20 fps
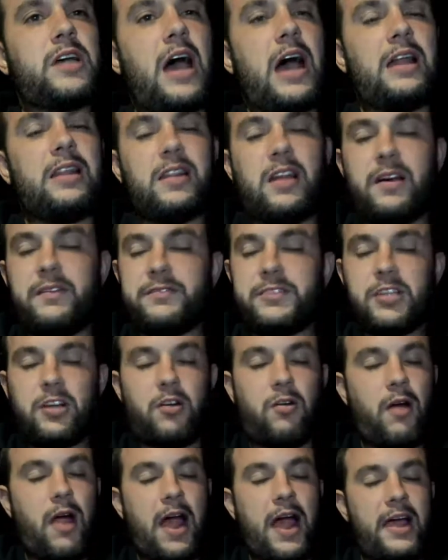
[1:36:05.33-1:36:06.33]
I love to
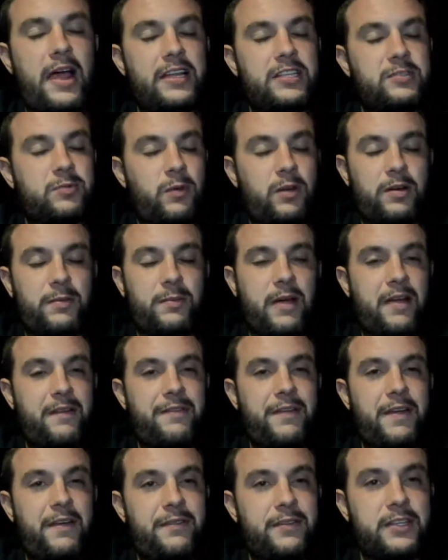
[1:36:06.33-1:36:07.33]
cry. It's one of my
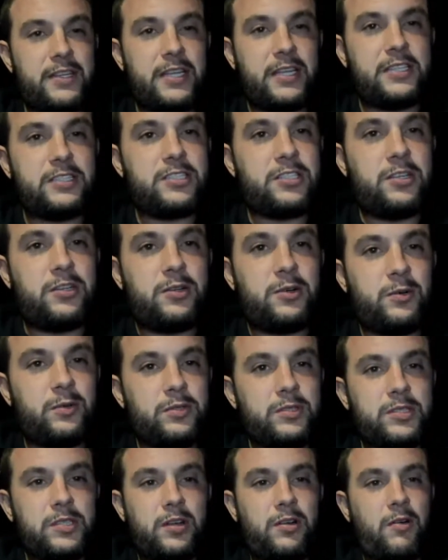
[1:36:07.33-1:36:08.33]
favorite things to do is
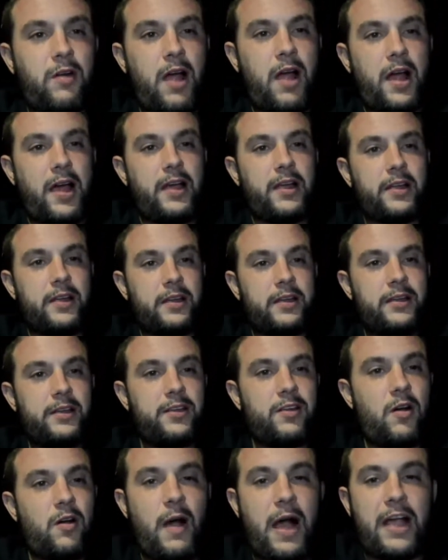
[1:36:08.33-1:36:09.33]
to cry.
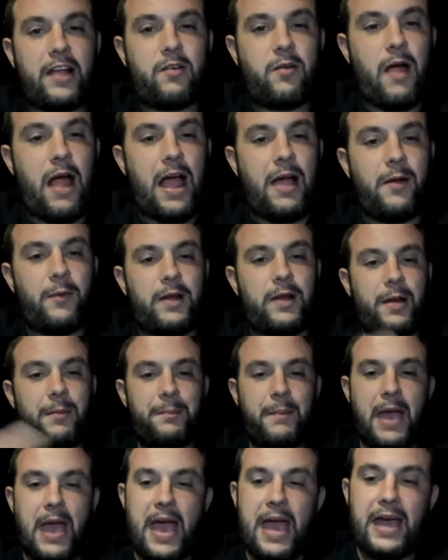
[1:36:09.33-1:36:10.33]
I cry when I'm
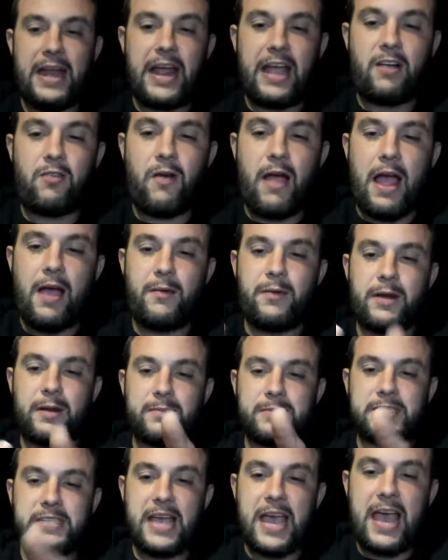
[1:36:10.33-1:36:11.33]
mad. I cry when I'm
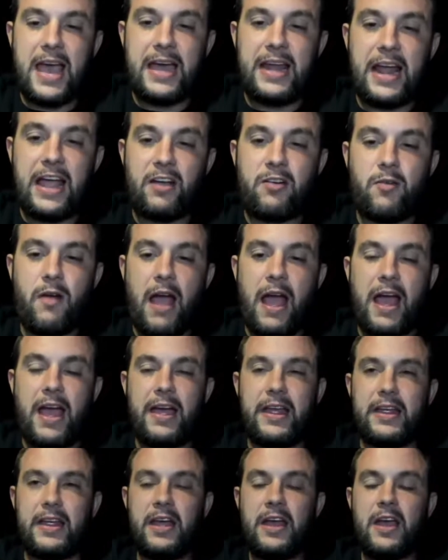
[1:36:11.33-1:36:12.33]
sad. I
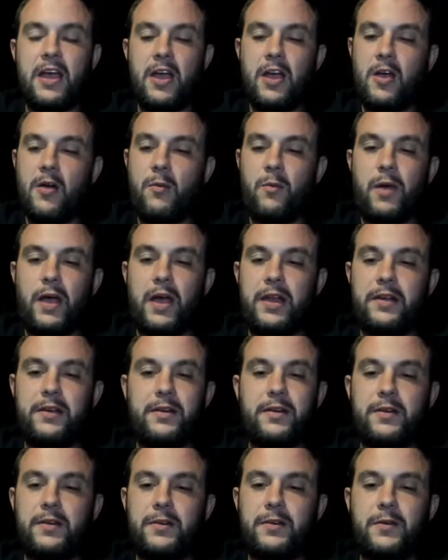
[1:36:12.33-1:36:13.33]
cry when
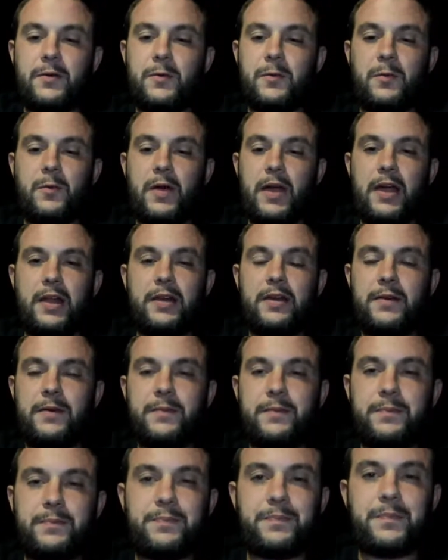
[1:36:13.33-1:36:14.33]
when
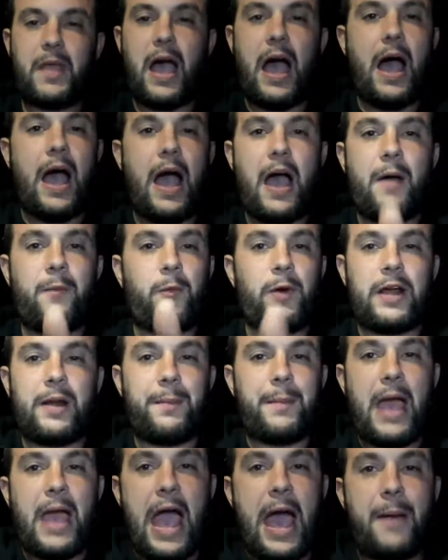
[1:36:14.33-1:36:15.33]
I'm
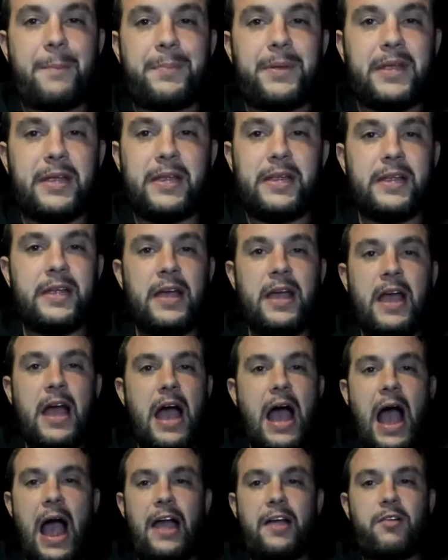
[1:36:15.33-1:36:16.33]
happy.
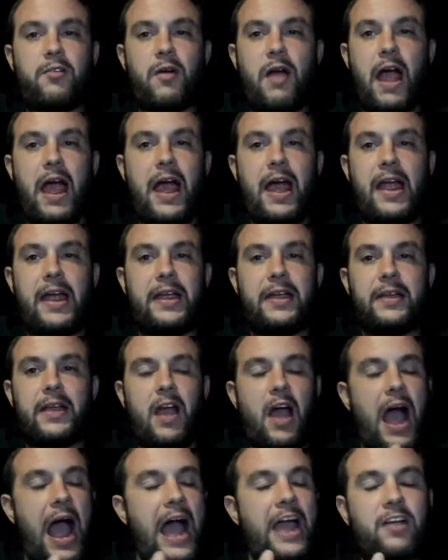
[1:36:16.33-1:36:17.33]
I cry.
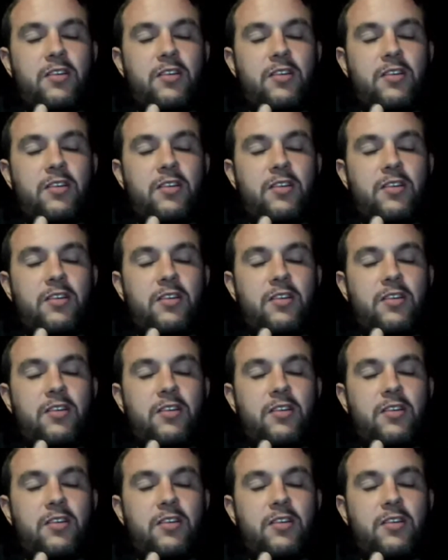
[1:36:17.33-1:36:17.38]
I